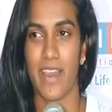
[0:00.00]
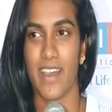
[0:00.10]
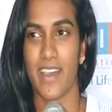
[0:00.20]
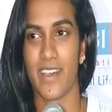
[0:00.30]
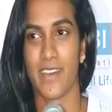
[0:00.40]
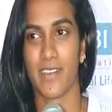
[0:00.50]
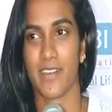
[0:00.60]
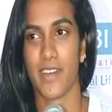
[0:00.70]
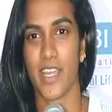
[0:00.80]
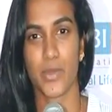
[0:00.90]

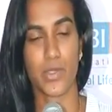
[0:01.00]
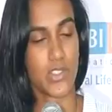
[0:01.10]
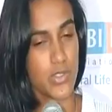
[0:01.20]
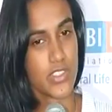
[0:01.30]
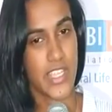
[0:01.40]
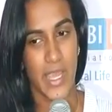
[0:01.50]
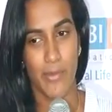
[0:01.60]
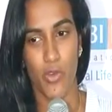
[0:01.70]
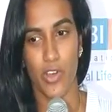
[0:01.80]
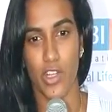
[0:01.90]
uh it was a good
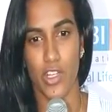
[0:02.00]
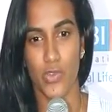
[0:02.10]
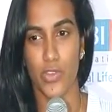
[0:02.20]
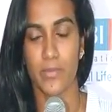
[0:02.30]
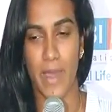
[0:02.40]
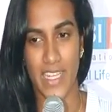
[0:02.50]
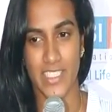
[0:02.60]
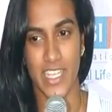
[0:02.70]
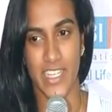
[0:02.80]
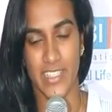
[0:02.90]
game overall, good
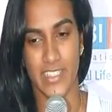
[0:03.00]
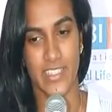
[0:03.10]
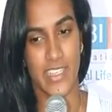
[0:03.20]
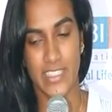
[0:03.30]
match, and uh,